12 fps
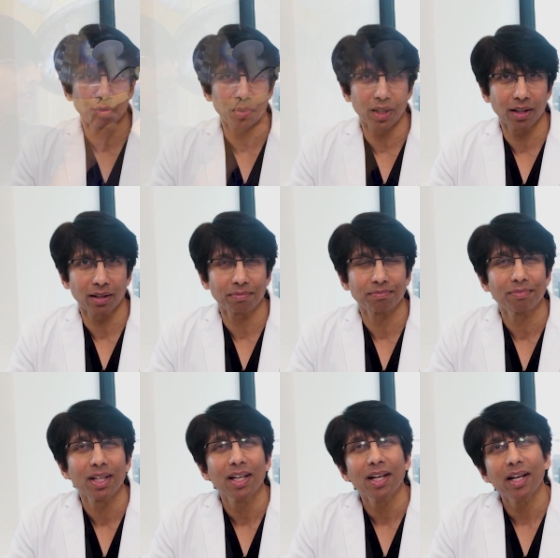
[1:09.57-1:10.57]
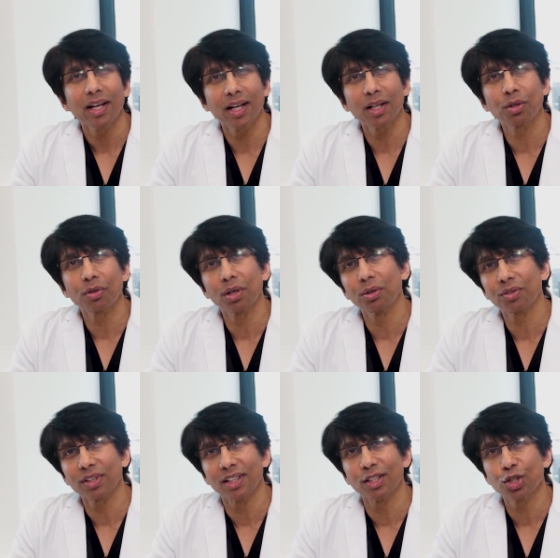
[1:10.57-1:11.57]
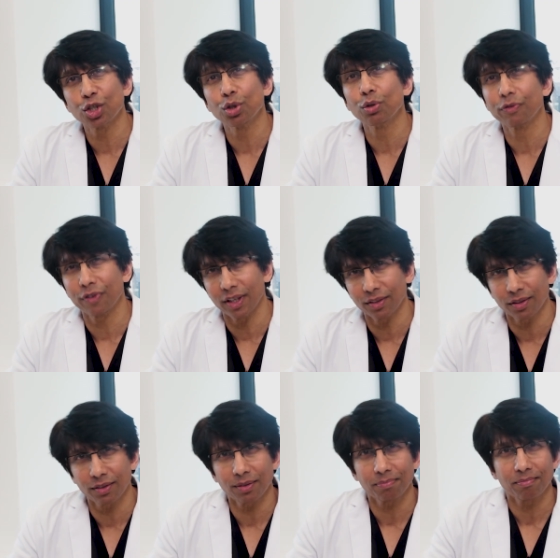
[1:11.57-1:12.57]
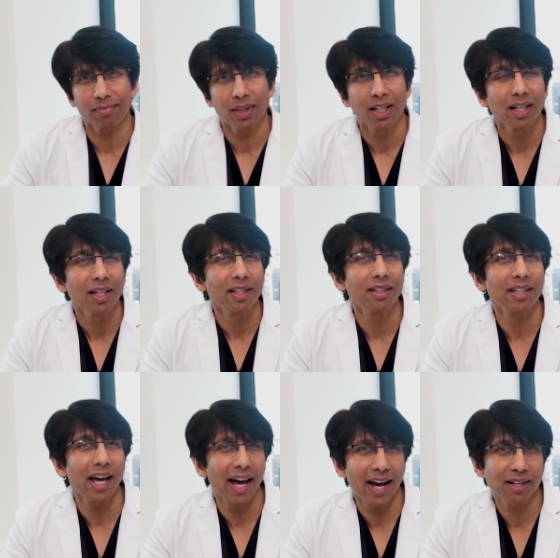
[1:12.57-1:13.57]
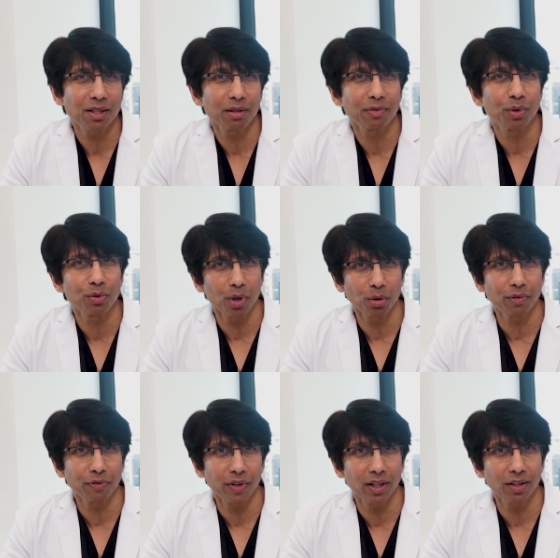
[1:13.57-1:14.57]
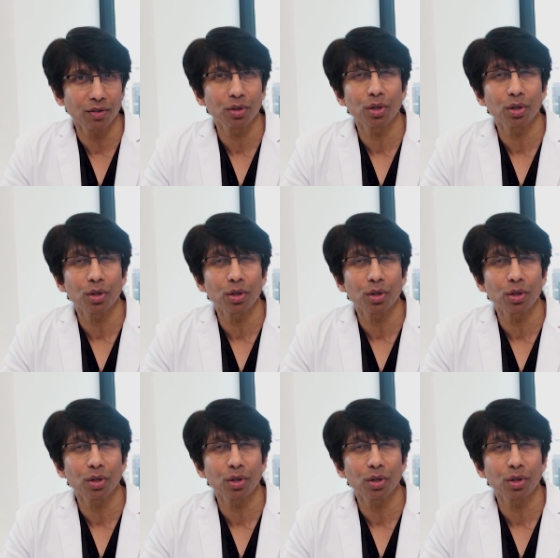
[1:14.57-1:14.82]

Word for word: speaking, hair grows in two phases. The active growth phase